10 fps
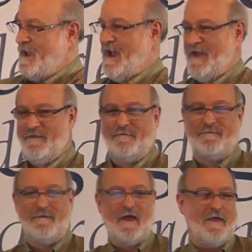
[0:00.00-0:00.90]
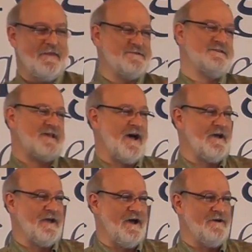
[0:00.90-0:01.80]
and, the, and this is how
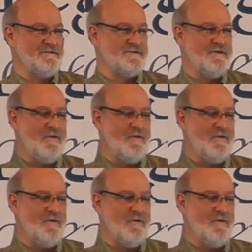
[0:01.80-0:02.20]
it goes.